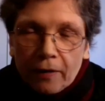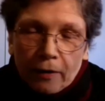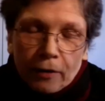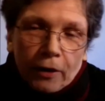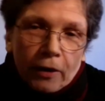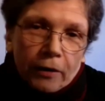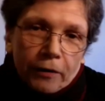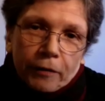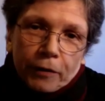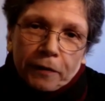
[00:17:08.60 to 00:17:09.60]
is the colors
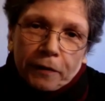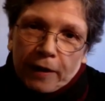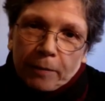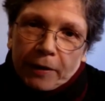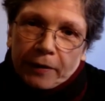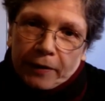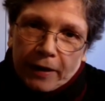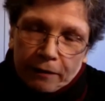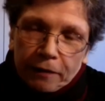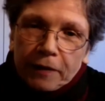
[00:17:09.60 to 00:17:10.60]
of the film
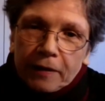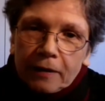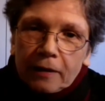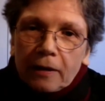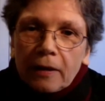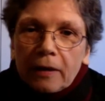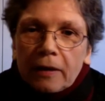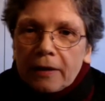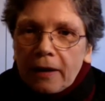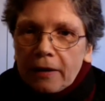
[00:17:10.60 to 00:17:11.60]
itself.
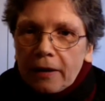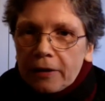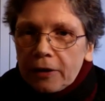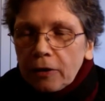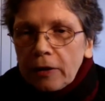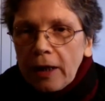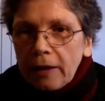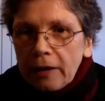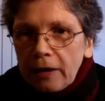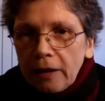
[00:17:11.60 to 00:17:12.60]
You don't
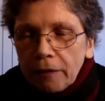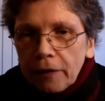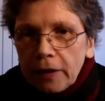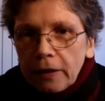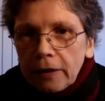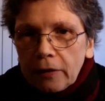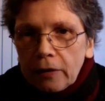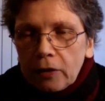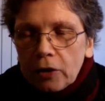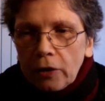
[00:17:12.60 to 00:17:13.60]
add anything.
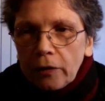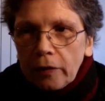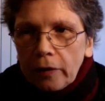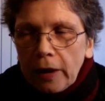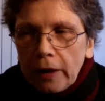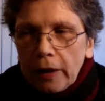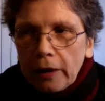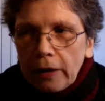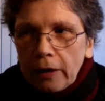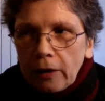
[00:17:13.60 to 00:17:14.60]
It's just like
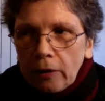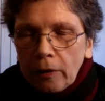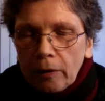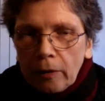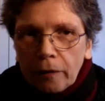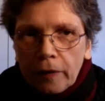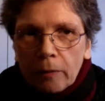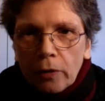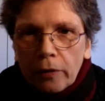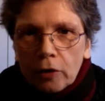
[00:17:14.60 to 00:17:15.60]
the film
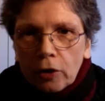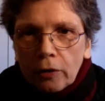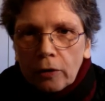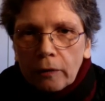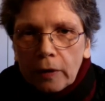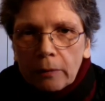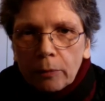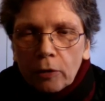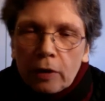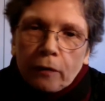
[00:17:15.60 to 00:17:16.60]
was shot a very
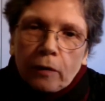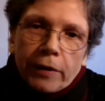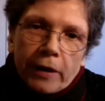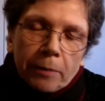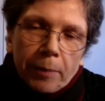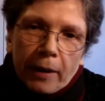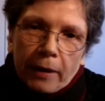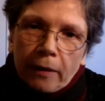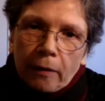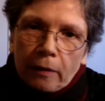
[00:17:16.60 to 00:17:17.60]
beautiful day in
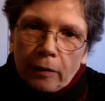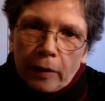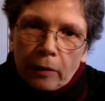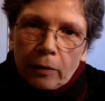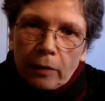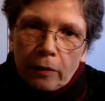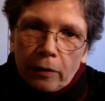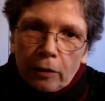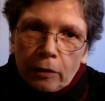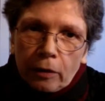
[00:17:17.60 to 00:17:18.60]
Paris. So there was a
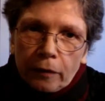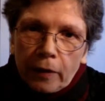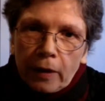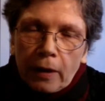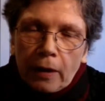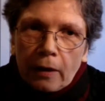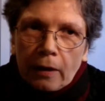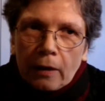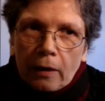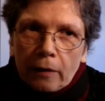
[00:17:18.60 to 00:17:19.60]
lot of
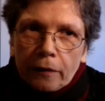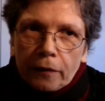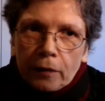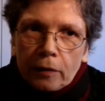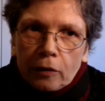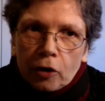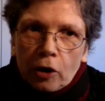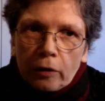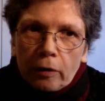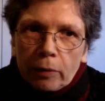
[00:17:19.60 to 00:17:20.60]

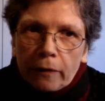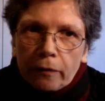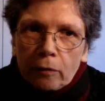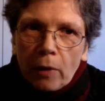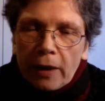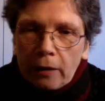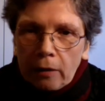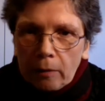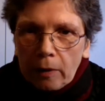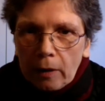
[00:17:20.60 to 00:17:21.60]
shots with white
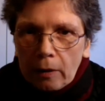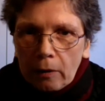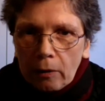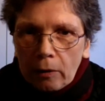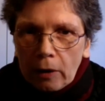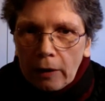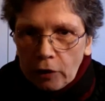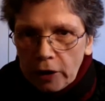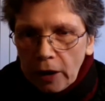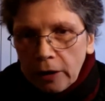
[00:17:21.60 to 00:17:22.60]

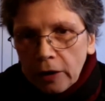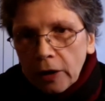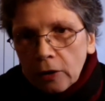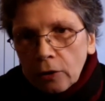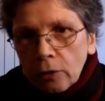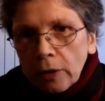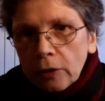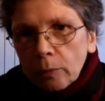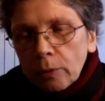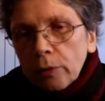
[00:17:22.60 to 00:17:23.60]
architecture
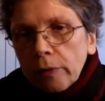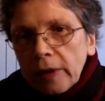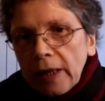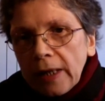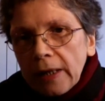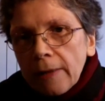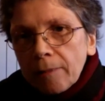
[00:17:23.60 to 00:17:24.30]
and a blue sky